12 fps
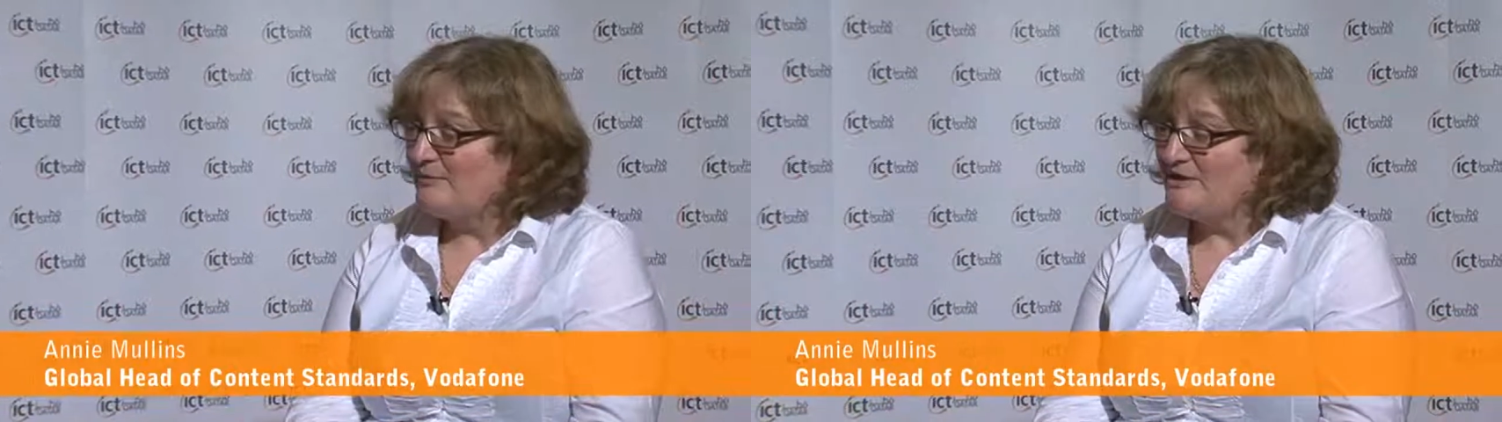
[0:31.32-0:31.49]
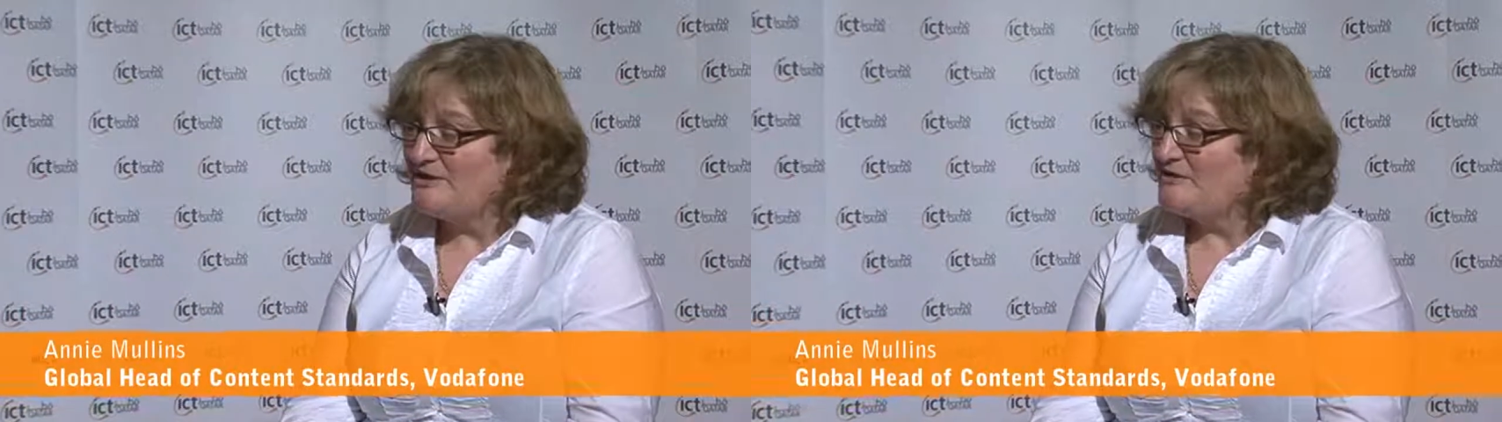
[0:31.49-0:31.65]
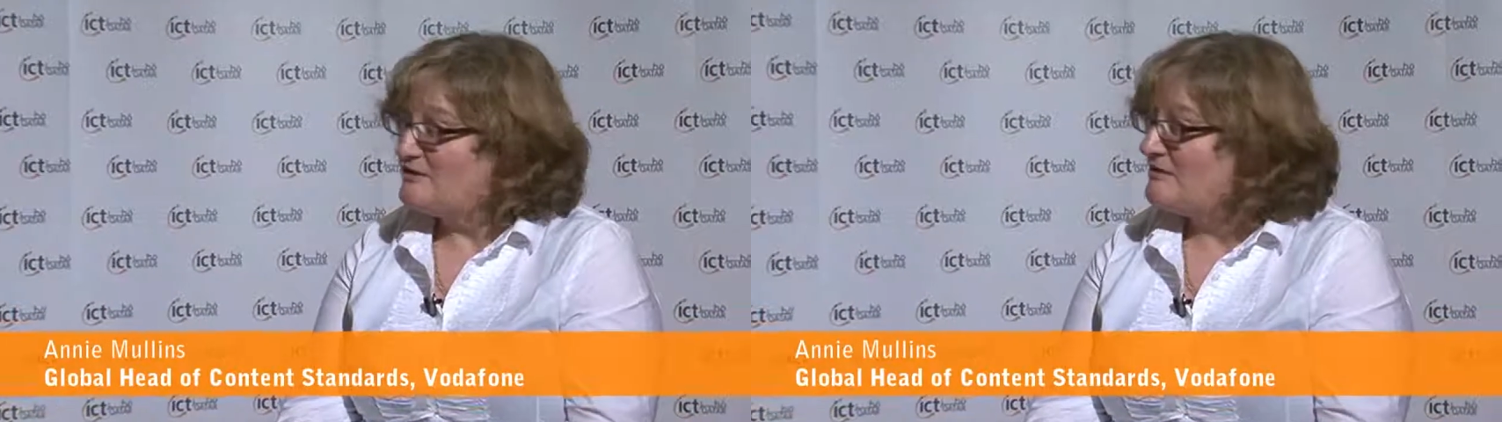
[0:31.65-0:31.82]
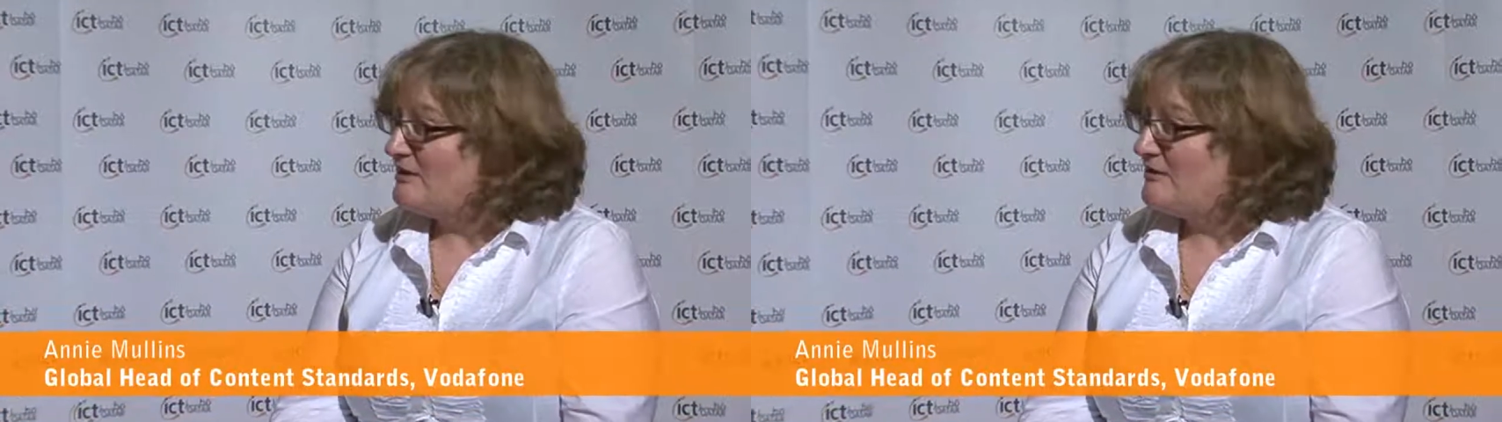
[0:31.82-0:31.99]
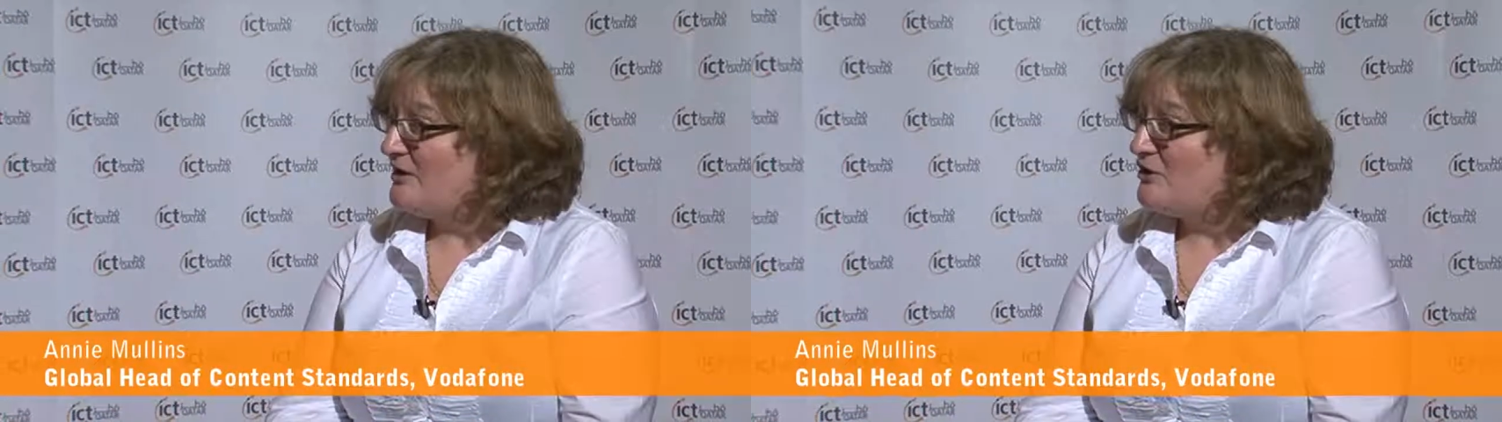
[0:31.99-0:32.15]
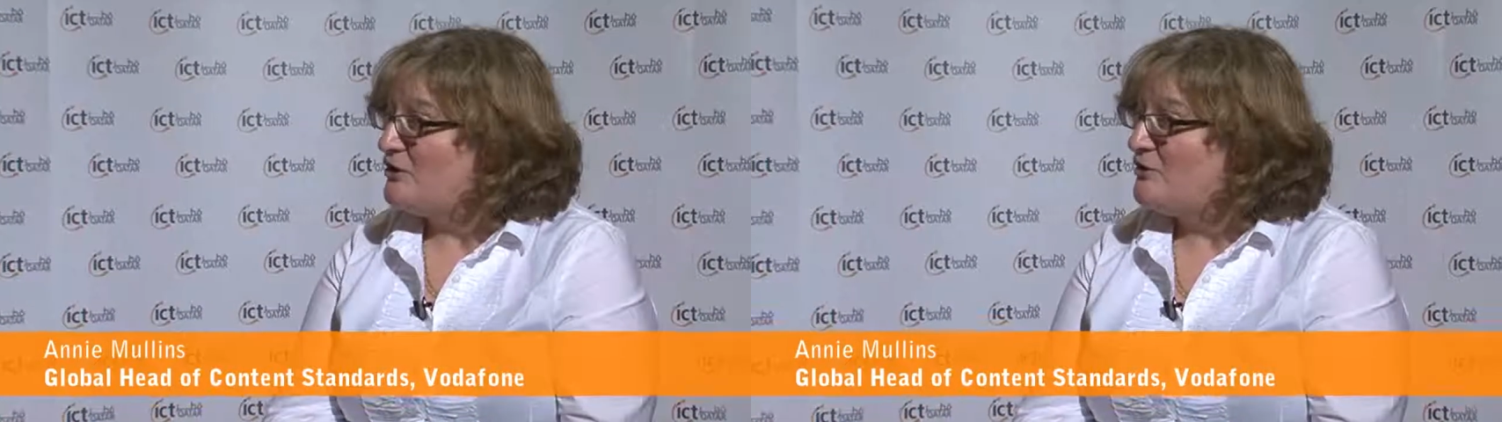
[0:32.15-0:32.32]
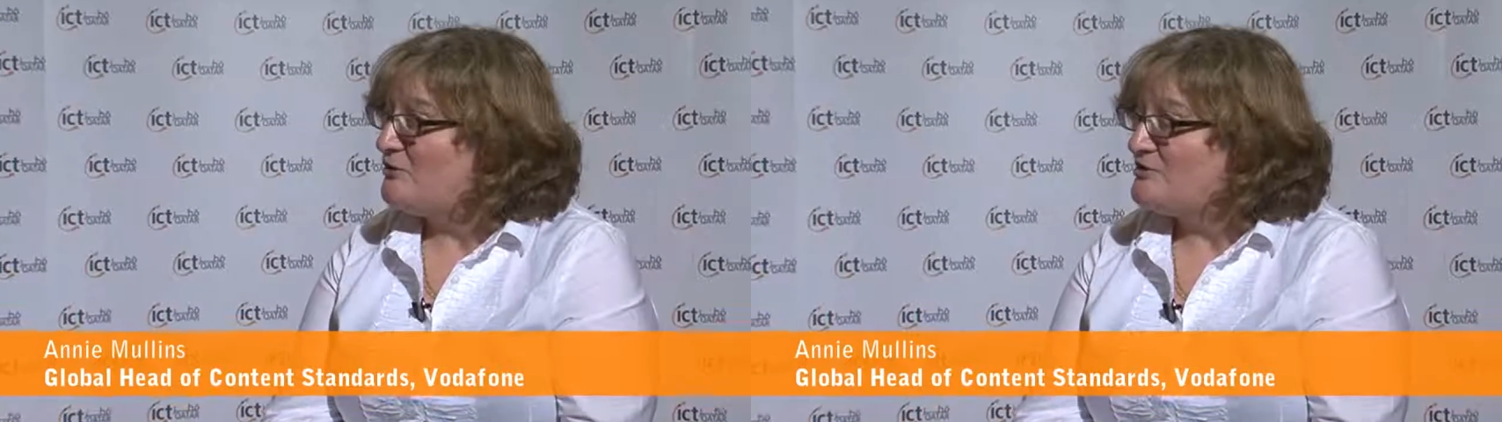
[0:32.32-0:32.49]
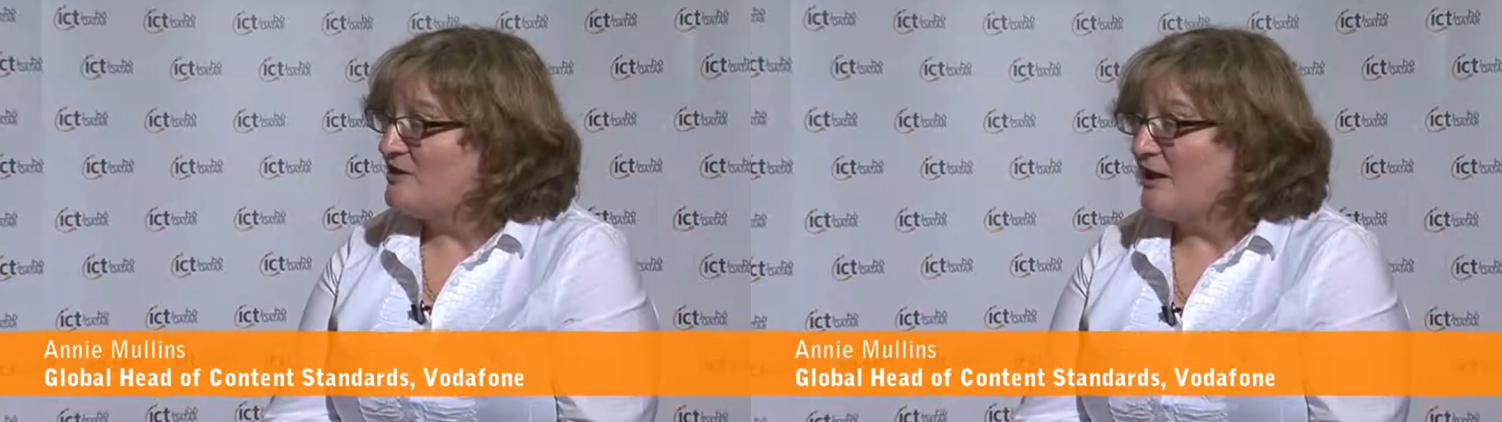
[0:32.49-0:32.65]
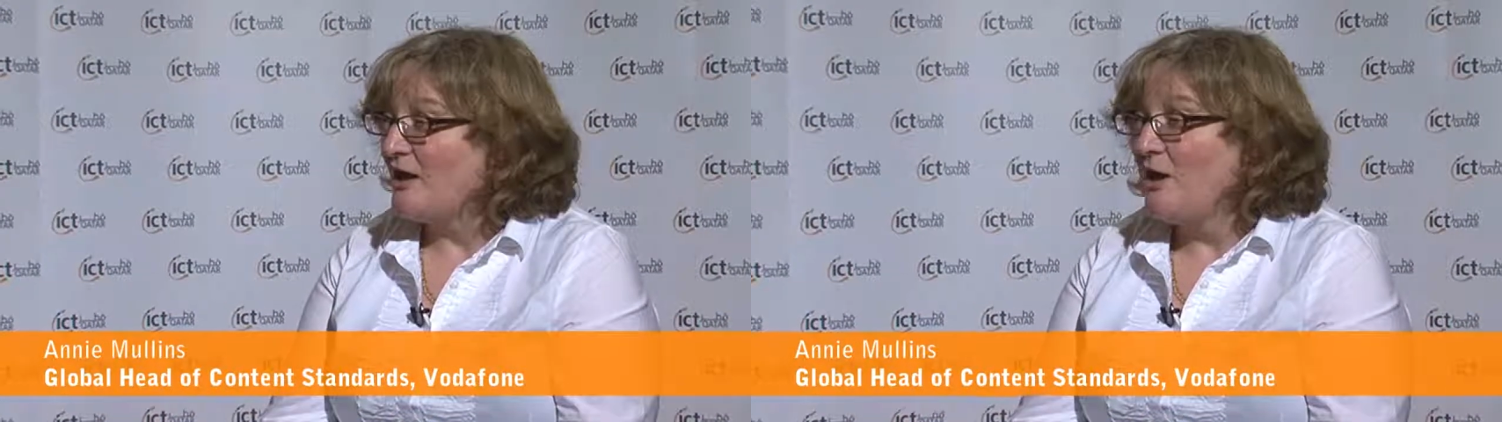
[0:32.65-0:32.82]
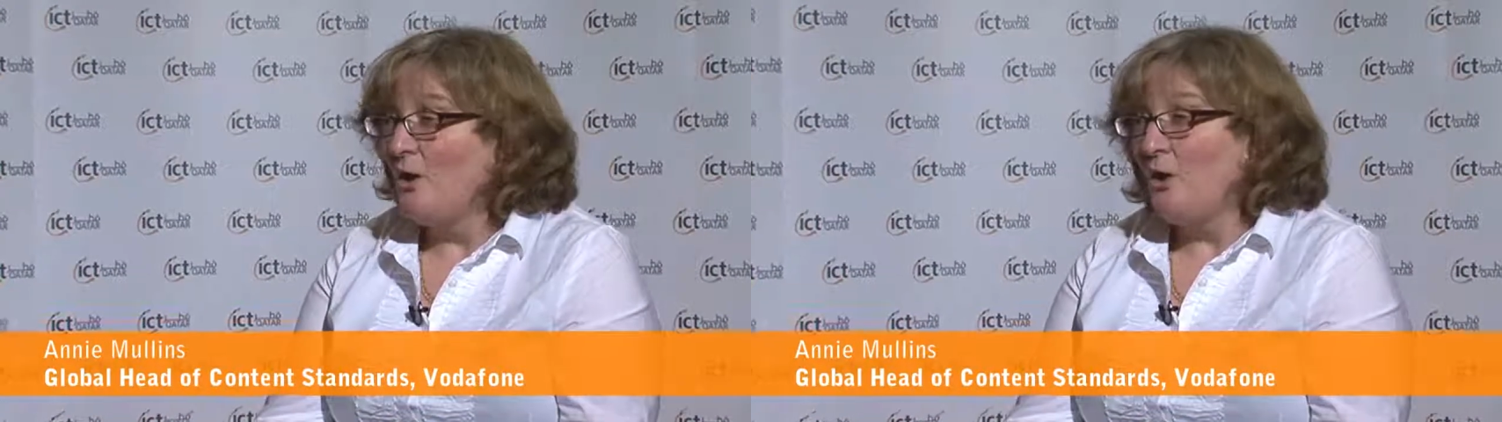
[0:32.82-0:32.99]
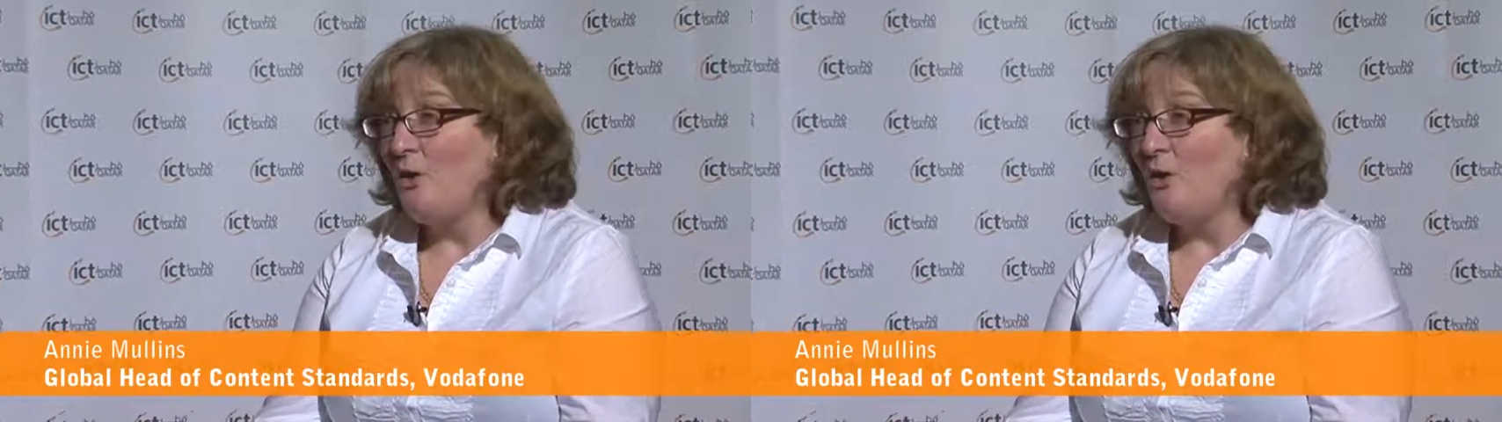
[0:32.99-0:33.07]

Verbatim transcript: media that they're using,